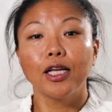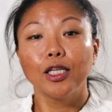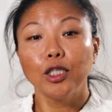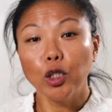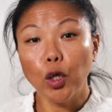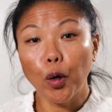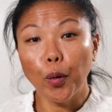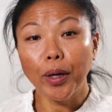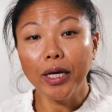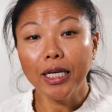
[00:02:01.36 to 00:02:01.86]

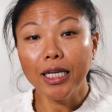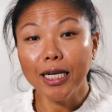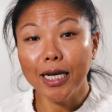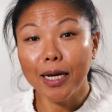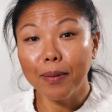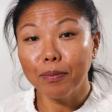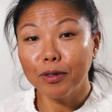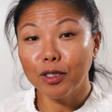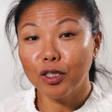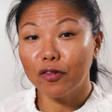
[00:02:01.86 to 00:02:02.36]
Knowing the
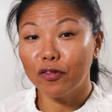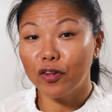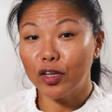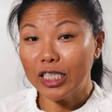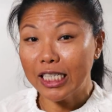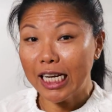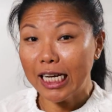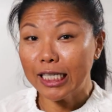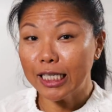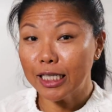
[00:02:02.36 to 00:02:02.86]
numbers of your
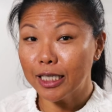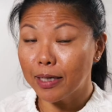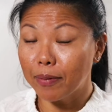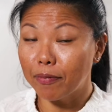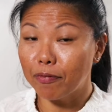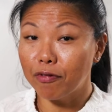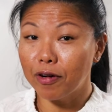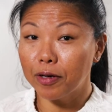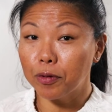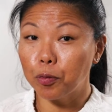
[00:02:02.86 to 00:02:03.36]
attendees up
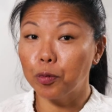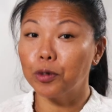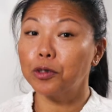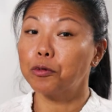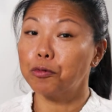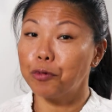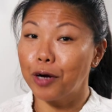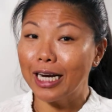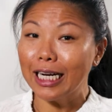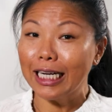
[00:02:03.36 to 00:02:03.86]
front will
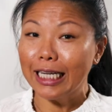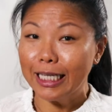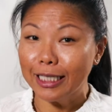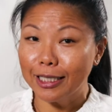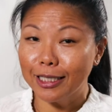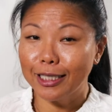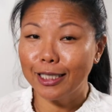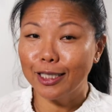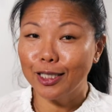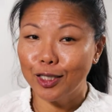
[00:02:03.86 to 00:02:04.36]
greatly
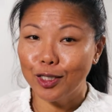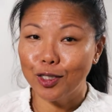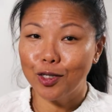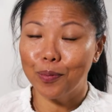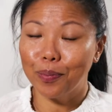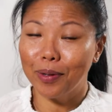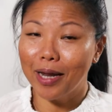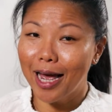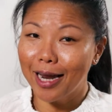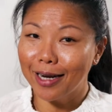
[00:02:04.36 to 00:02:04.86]
assist in your
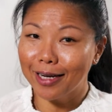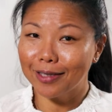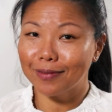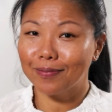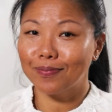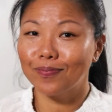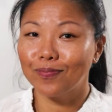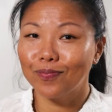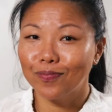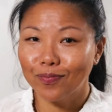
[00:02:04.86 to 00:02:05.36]
planning.
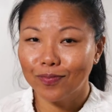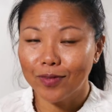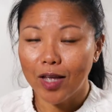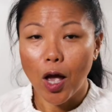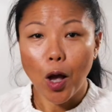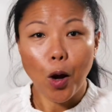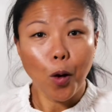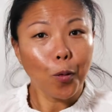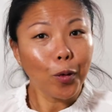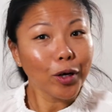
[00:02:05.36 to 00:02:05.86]

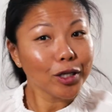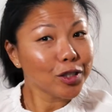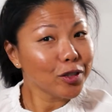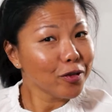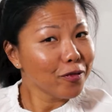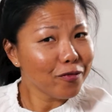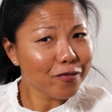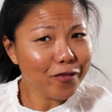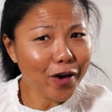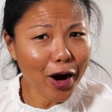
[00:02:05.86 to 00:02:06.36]
Workshop
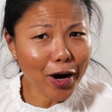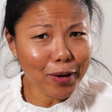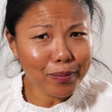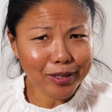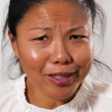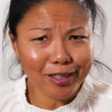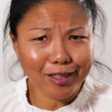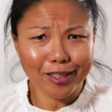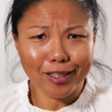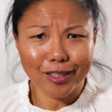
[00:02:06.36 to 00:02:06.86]

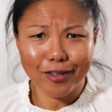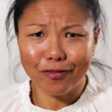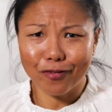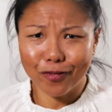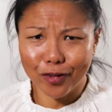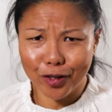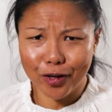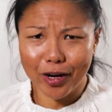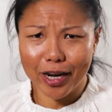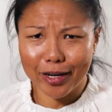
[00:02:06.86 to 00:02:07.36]
environments
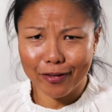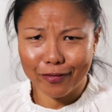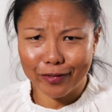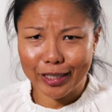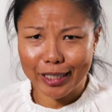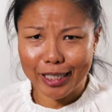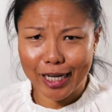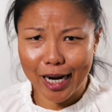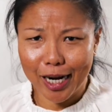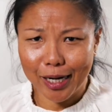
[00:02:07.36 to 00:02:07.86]
differ every
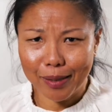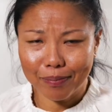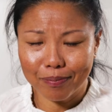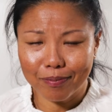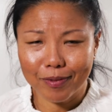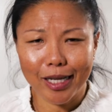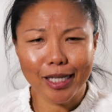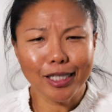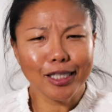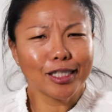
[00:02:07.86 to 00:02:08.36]
time.
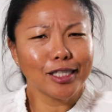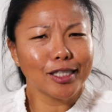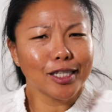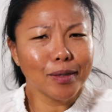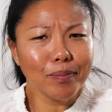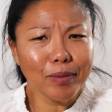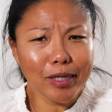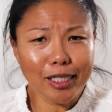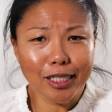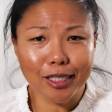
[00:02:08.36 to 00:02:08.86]
In
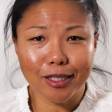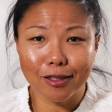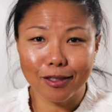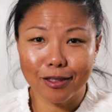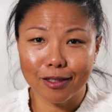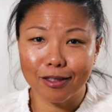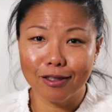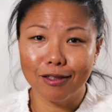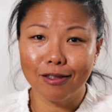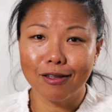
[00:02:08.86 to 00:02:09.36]
some
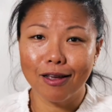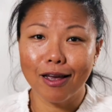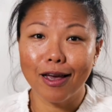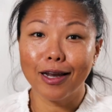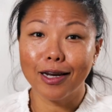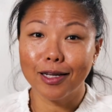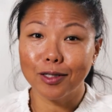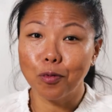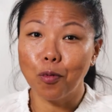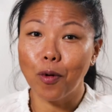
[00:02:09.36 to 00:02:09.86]
instances, it
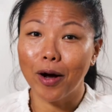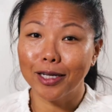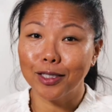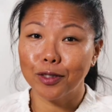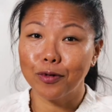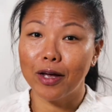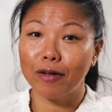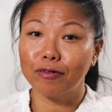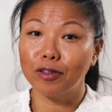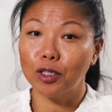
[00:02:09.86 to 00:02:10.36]
is wise
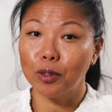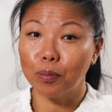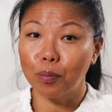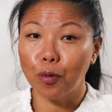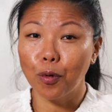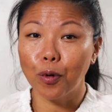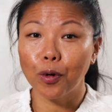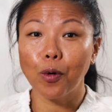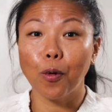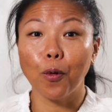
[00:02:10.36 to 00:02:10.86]
to have
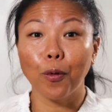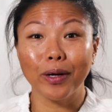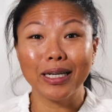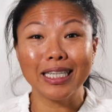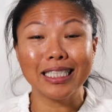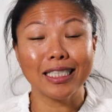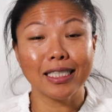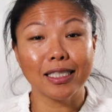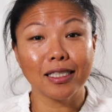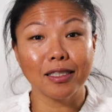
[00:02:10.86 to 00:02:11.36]
support or an
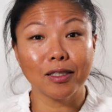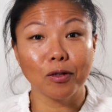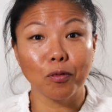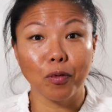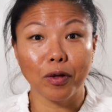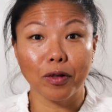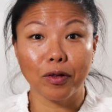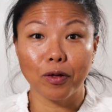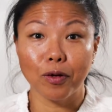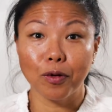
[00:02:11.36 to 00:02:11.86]
assistant
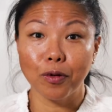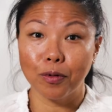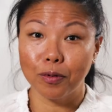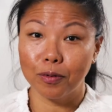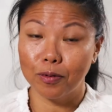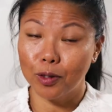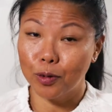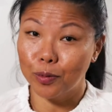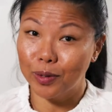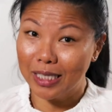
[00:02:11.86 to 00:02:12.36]
with you
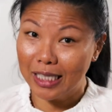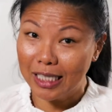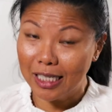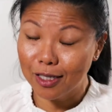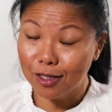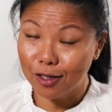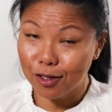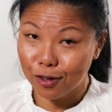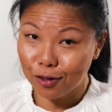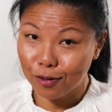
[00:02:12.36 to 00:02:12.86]
to
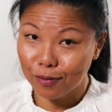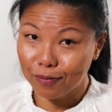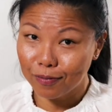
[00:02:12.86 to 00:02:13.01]
assist you.